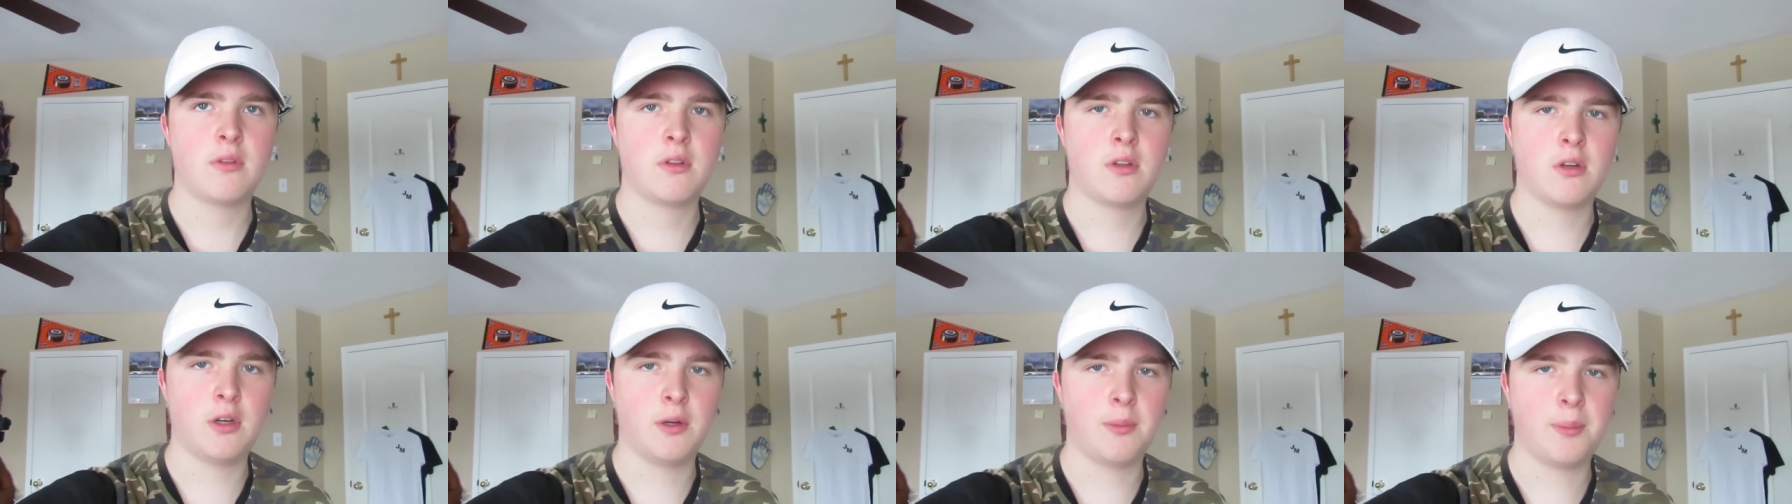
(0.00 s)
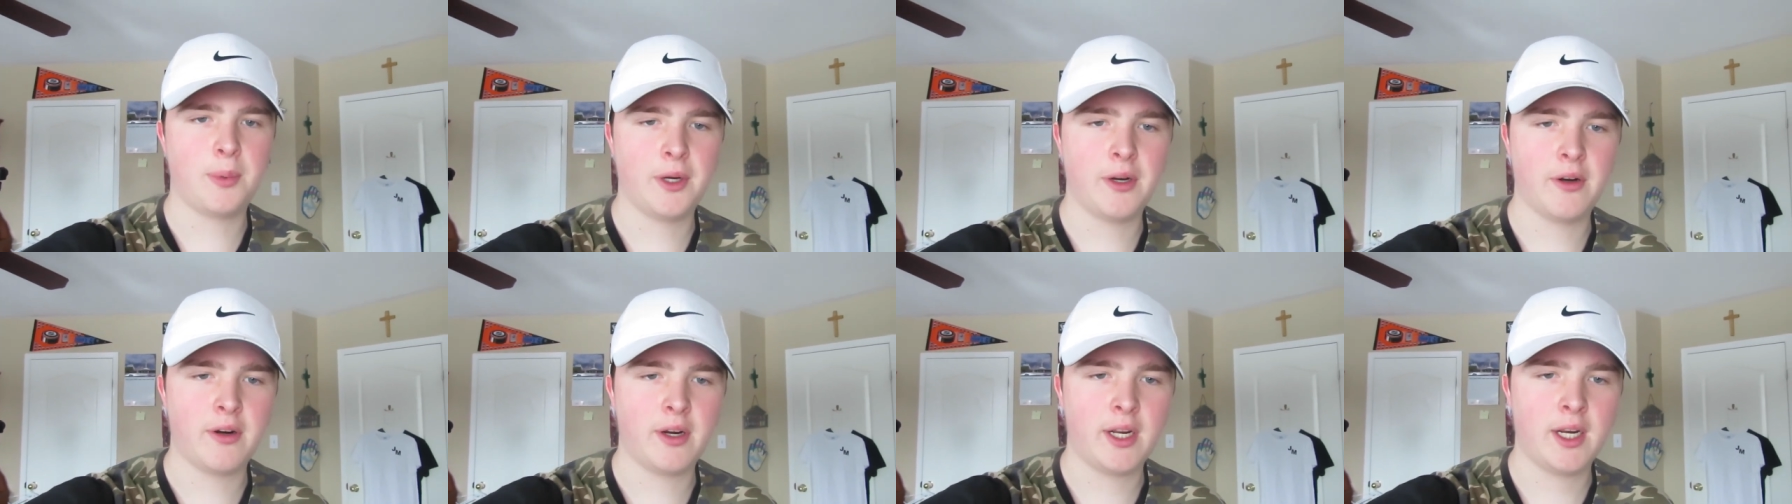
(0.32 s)
third
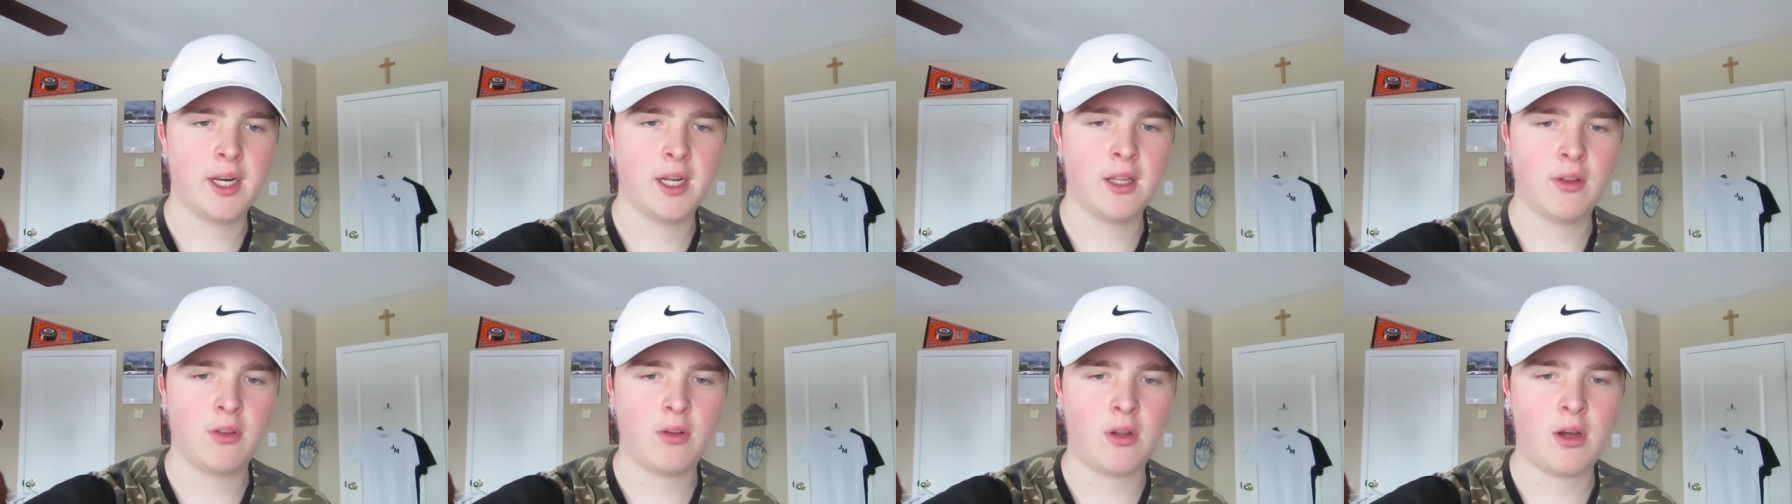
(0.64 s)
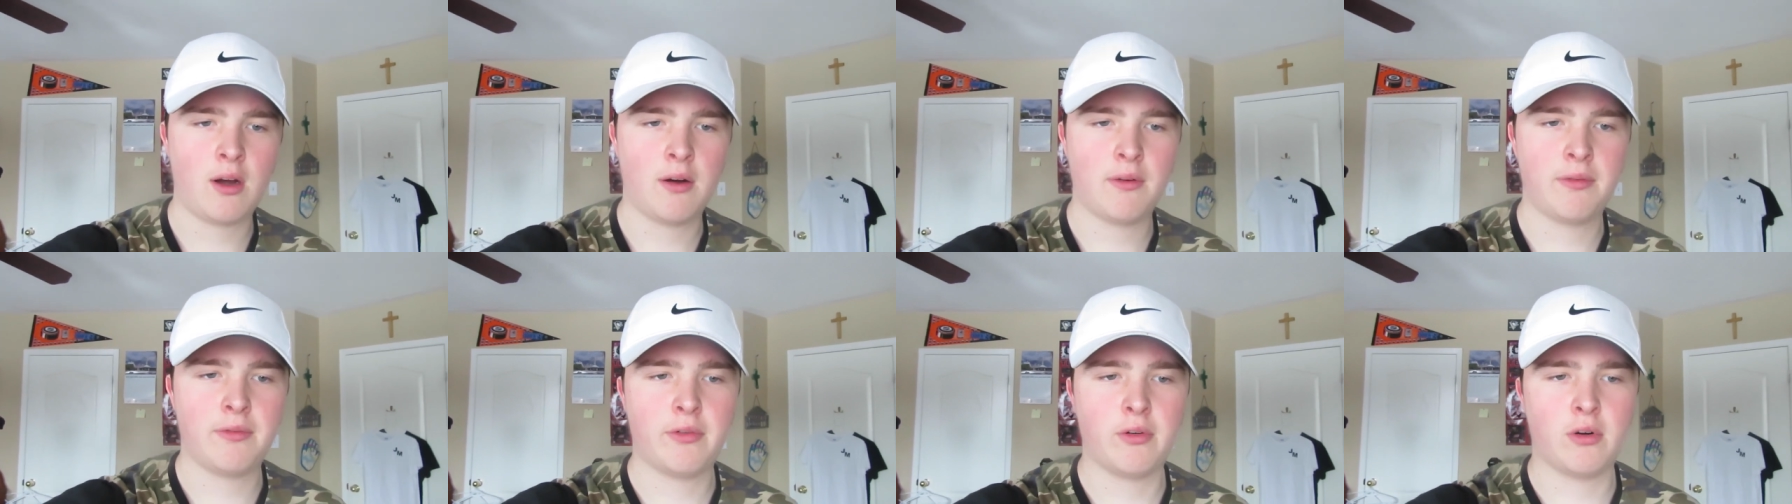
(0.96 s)
period and
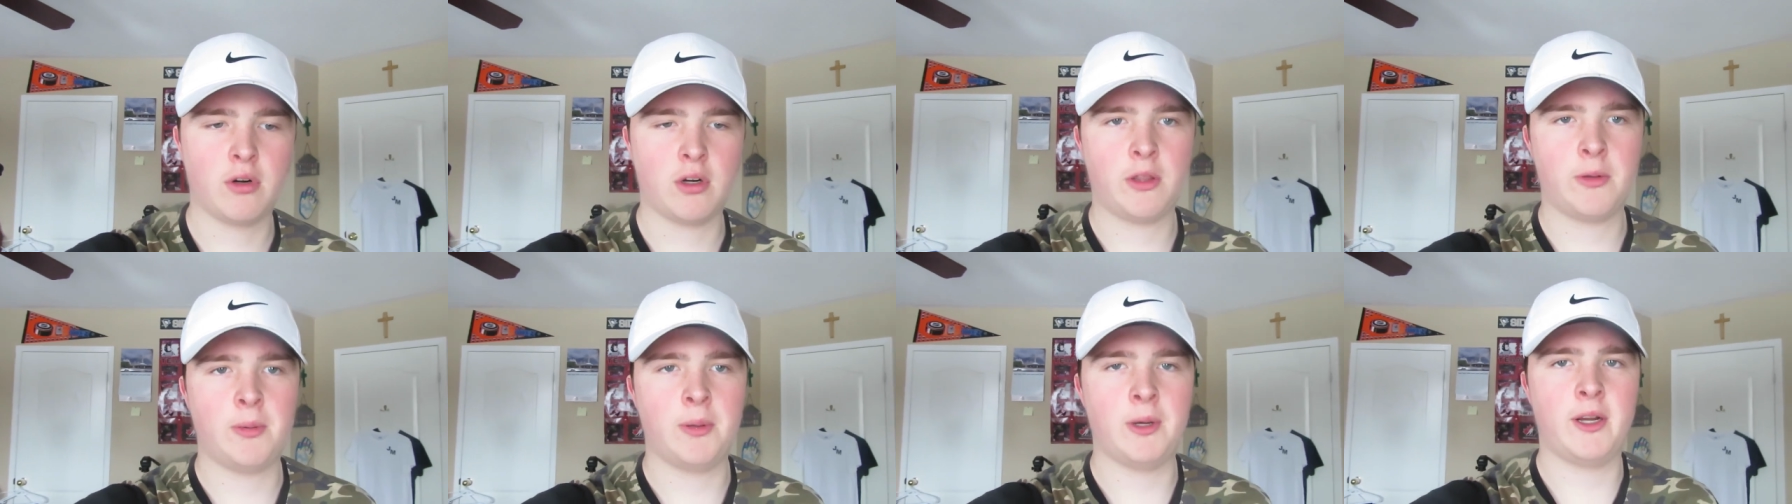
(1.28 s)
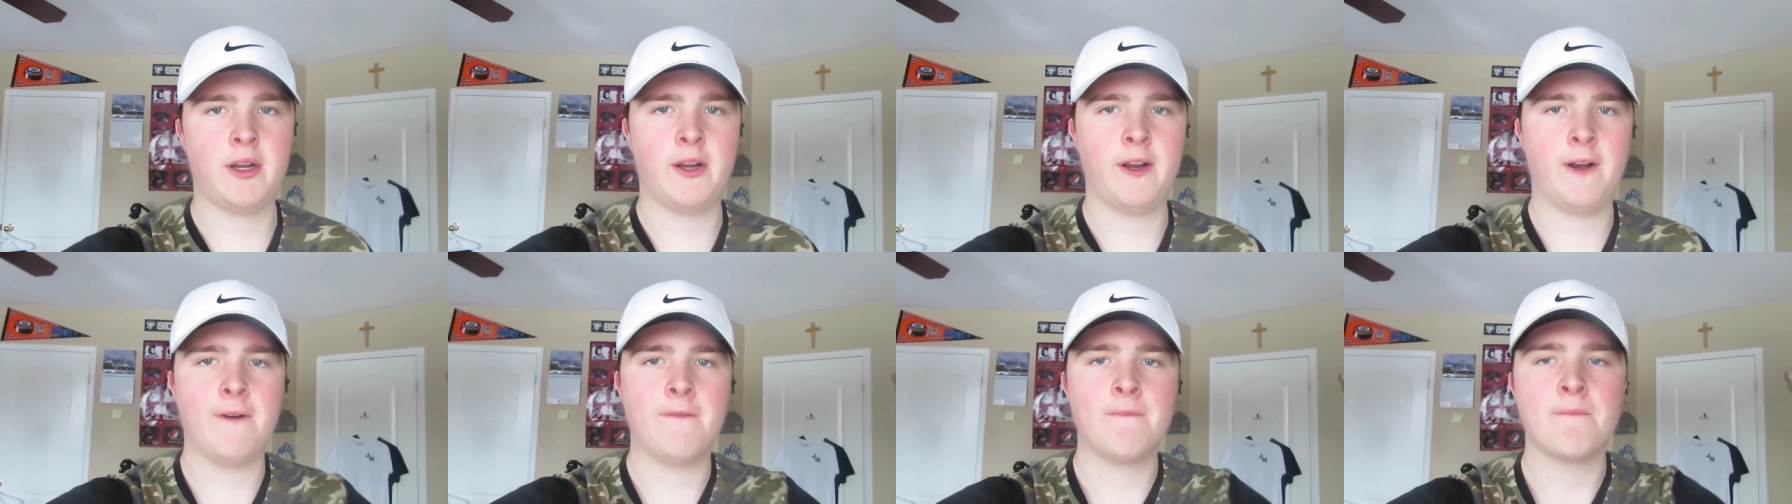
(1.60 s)
law fourth
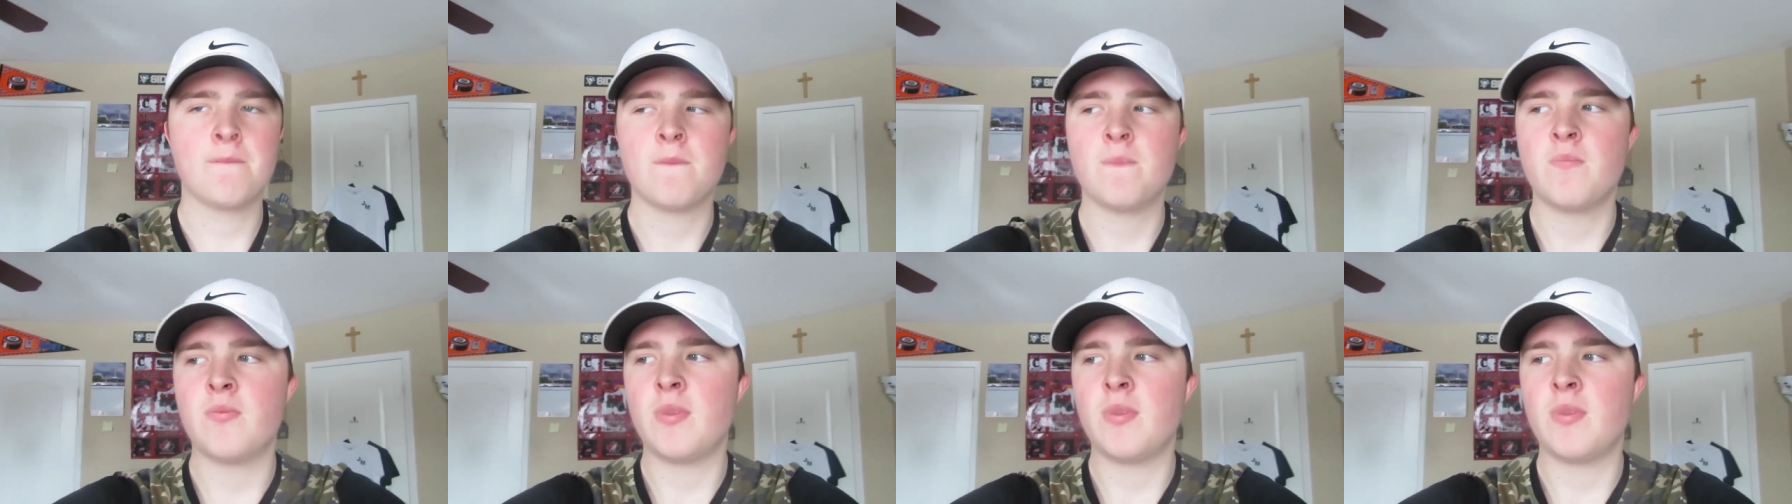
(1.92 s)
period